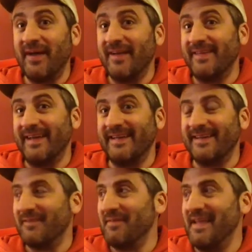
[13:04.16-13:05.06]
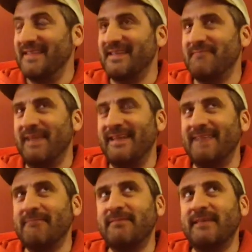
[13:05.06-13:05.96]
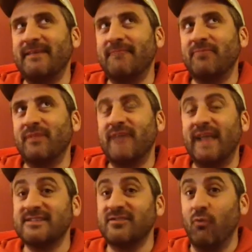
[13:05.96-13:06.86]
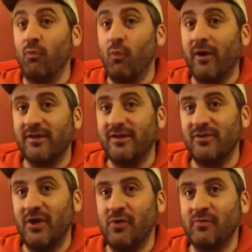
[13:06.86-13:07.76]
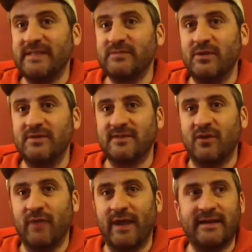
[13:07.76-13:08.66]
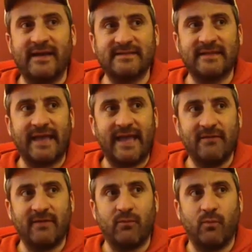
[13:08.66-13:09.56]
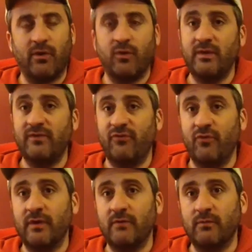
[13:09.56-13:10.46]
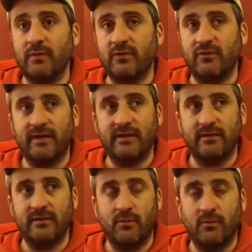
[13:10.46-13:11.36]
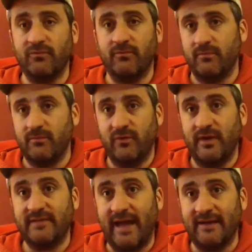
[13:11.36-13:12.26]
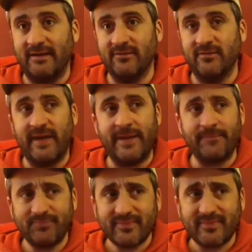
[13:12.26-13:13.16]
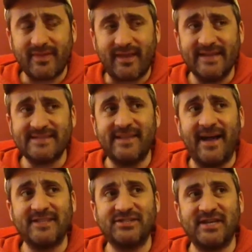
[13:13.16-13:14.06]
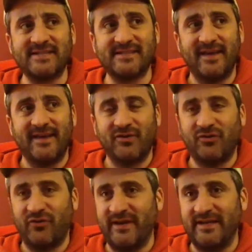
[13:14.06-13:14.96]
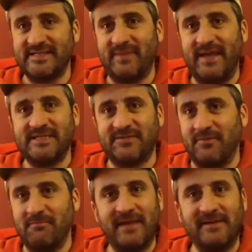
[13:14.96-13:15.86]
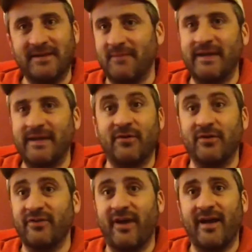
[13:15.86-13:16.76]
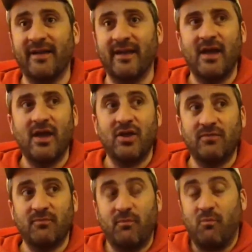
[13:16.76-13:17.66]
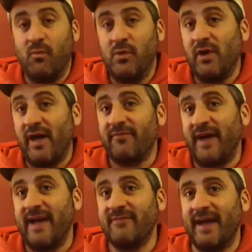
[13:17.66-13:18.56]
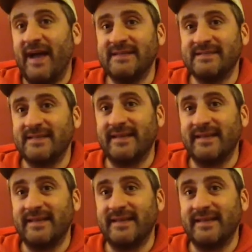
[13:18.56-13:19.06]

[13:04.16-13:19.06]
like but like that's the work, that's when you start recognizing like, hey, like what are we doing when we create, when we're doing a Dad Guild event? It's not just creating a space for men to come together and talk. When you have 5 guys like